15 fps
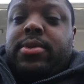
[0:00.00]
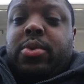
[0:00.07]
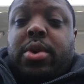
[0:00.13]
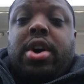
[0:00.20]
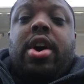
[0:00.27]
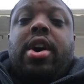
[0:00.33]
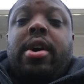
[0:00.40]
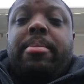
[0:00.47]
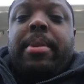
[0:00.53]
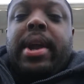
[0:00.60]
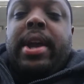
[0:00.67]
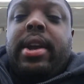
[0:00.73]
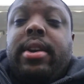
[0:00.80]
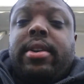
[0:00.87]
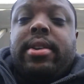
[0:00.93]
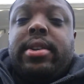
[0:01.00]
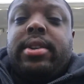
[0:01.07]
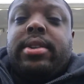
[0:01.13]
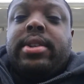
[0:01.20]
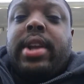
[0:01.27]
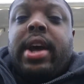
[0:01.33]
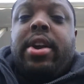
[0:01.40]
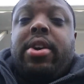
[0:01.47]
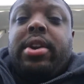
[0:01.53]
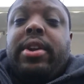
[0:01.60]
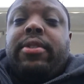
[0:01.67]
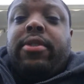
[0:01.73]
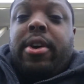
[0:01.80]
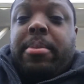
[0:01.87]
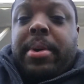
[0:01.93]
We're all made not only
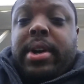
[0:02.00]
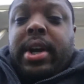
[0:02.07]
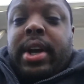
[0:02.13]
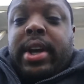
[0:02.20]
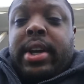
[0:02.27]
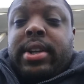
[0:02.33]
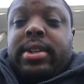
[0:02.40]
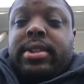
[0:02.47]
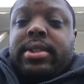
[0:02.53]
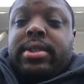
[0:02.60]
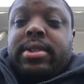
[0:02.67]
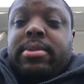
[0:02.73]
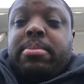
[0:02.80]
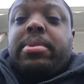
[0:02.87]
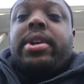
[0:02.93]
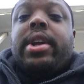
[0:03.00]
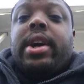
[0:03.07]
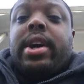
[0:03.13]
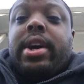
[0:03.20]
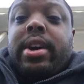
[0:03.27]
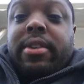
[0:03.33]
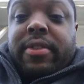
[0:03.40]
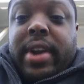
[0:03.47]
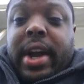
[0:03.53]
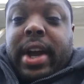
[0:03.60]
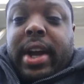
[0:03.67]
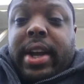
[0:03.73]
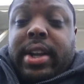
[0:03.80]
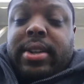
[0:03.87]
from God, but of God.